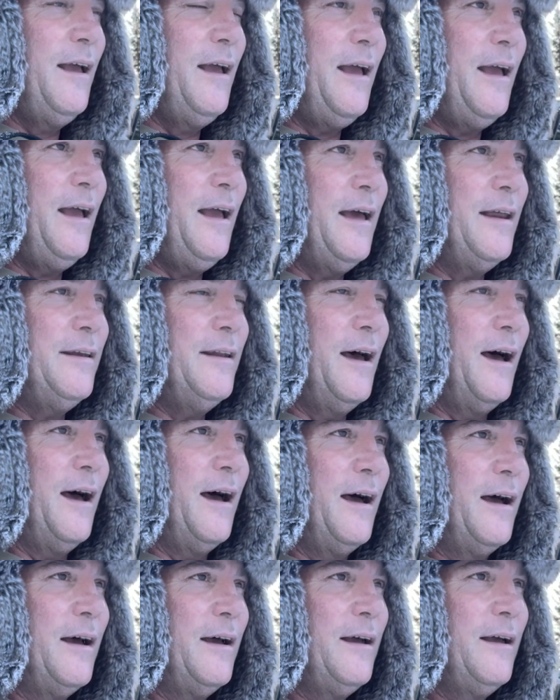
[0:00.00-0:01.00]
and
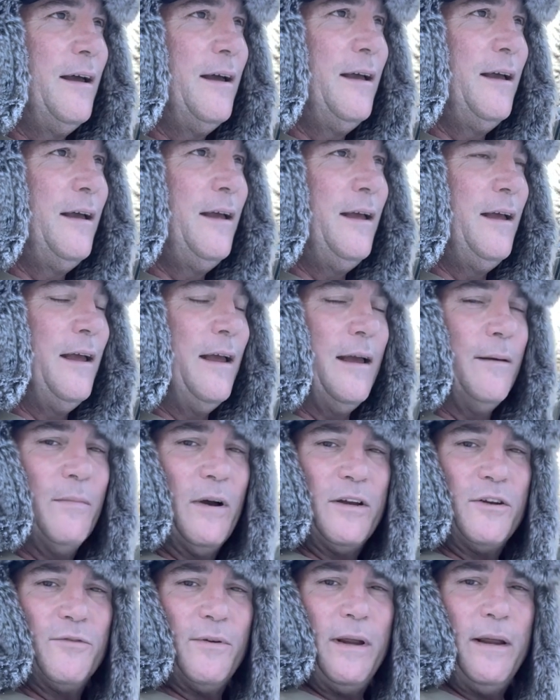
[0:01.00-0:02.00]
uh, in my
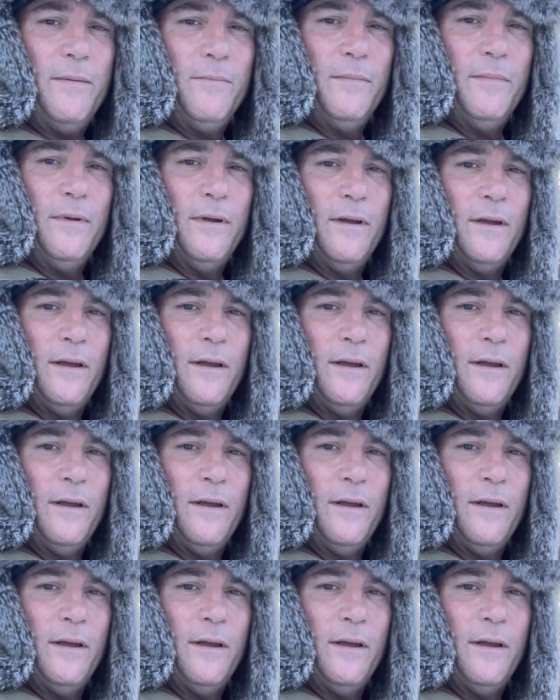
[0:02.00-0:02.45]
dream,